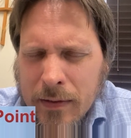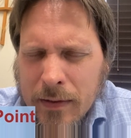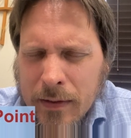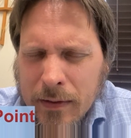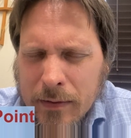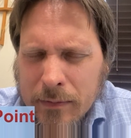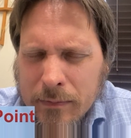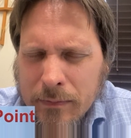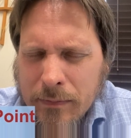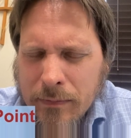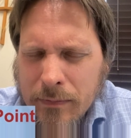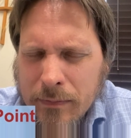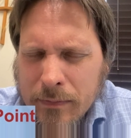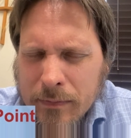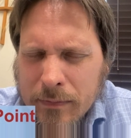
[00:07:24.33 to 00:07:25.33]

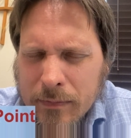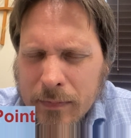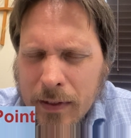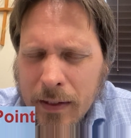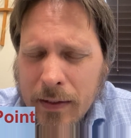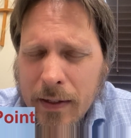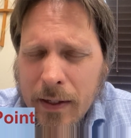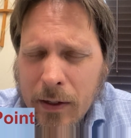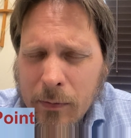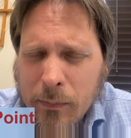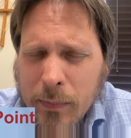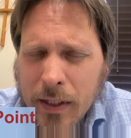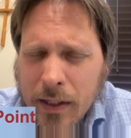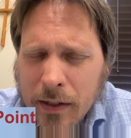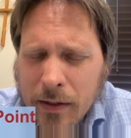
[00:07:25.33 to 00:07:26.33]
um, and to help
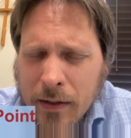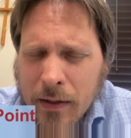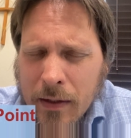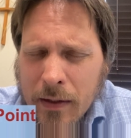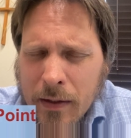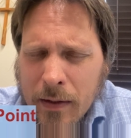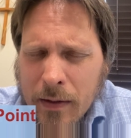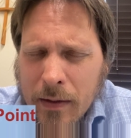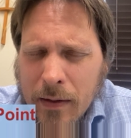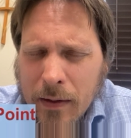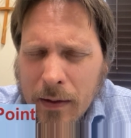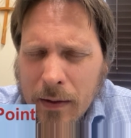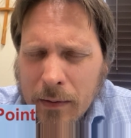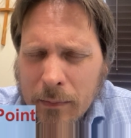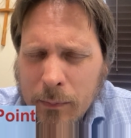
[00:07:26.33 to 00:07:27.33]
be, uh,
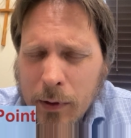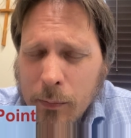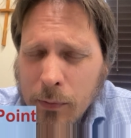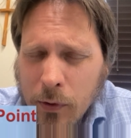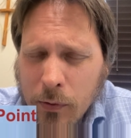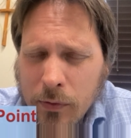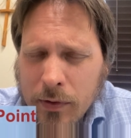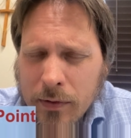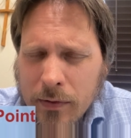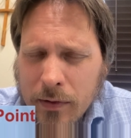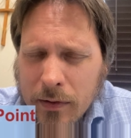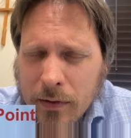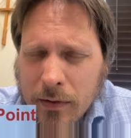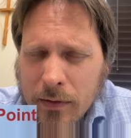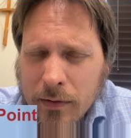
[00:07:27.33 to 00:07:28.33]
promote
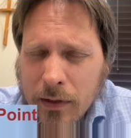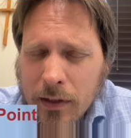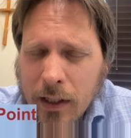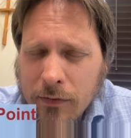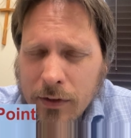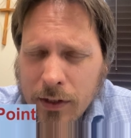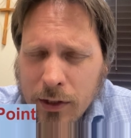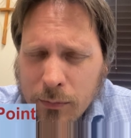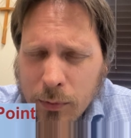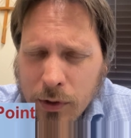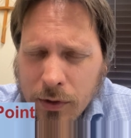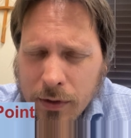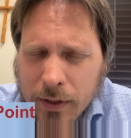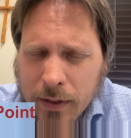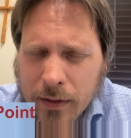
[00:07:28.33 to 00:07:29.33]
the loving
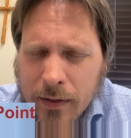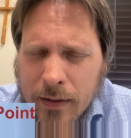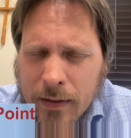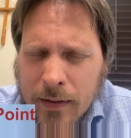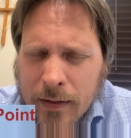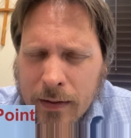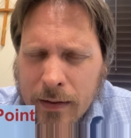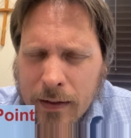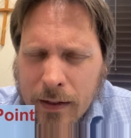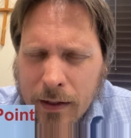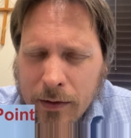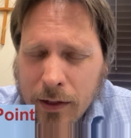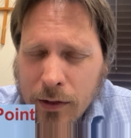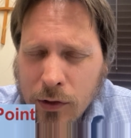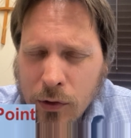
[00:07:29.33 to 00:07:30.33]
community uh,
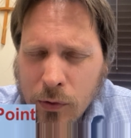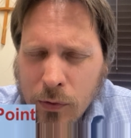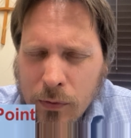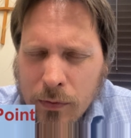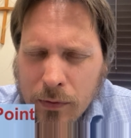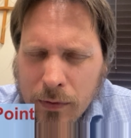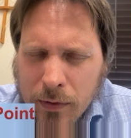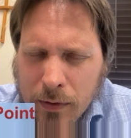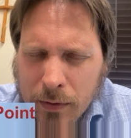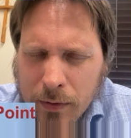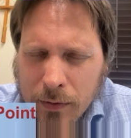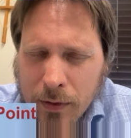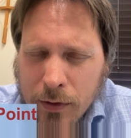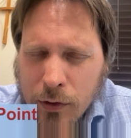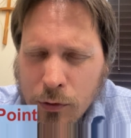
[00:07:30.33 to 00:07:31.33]
that, you,
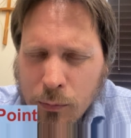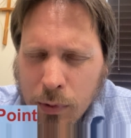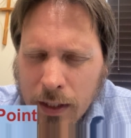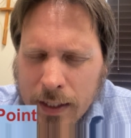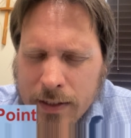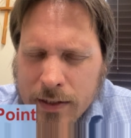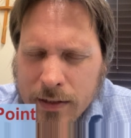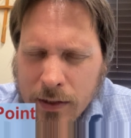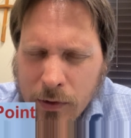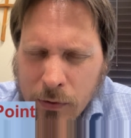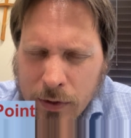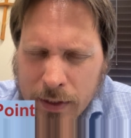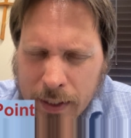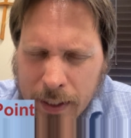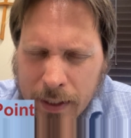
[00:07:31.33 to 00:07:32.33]
that you bless and
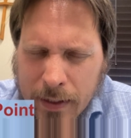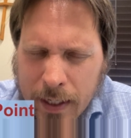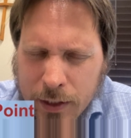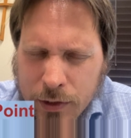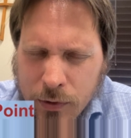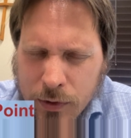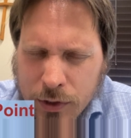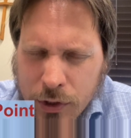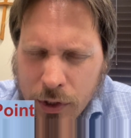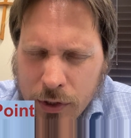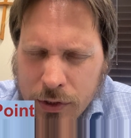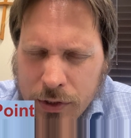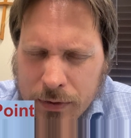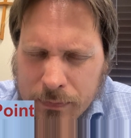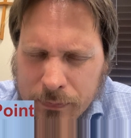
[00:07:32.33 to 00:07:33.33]
ordain as your
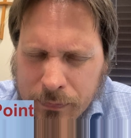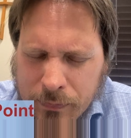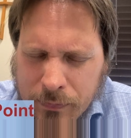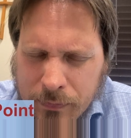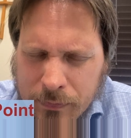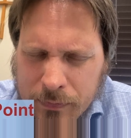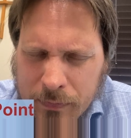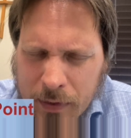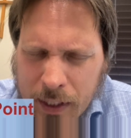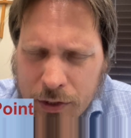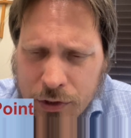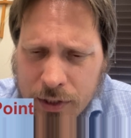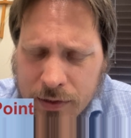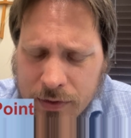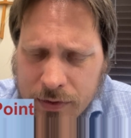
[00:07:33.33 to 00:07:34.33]
church. In
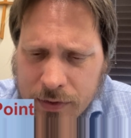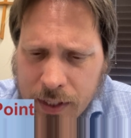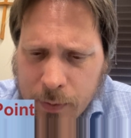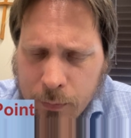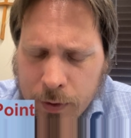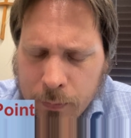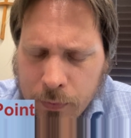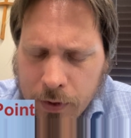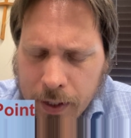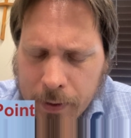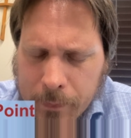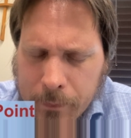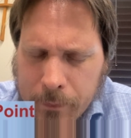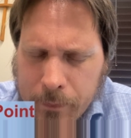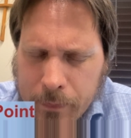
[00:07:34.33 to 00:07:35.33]
Jesus' name we pray.
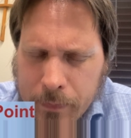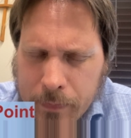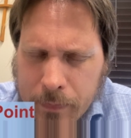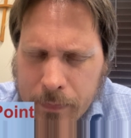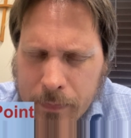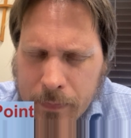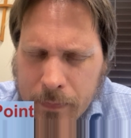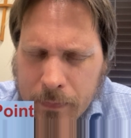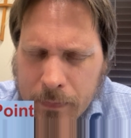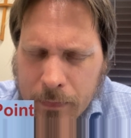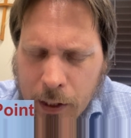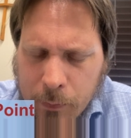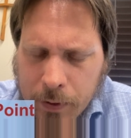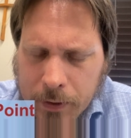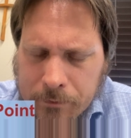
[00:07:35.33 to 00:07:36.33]

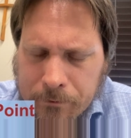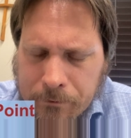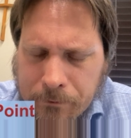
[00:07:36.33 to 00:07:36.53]
Amen.